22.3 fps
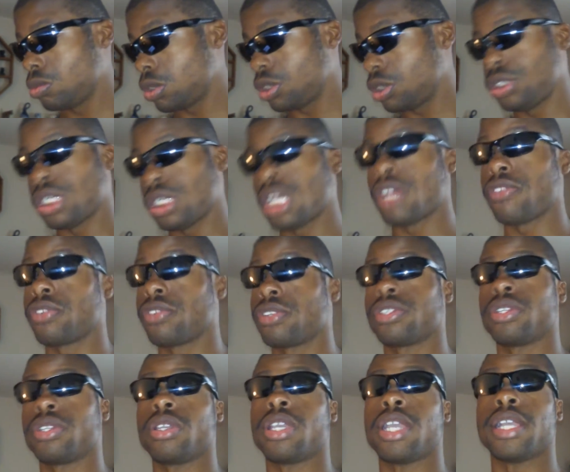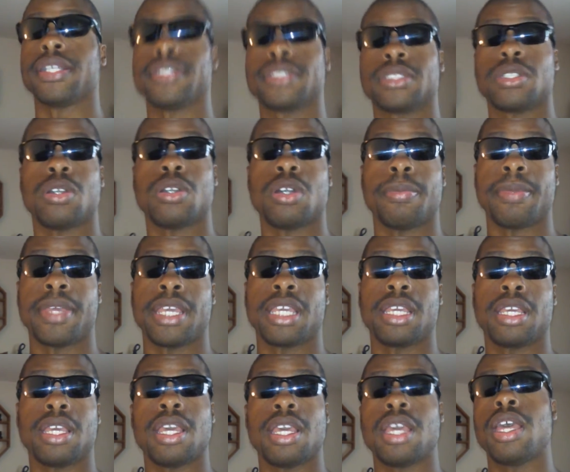whichever you guys call
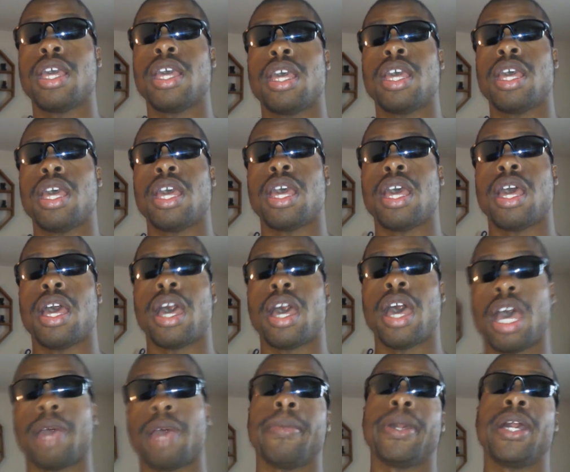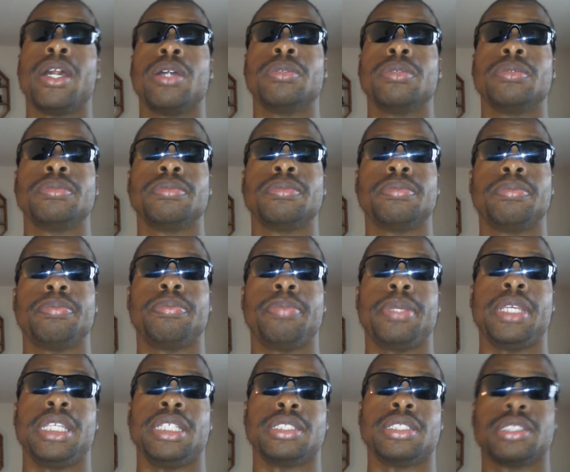me. I'm out.
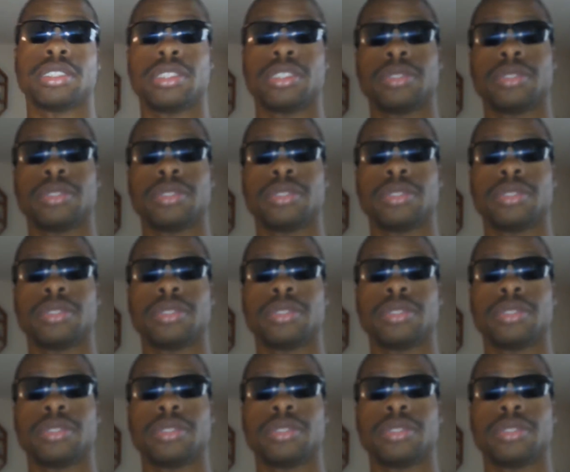Peace.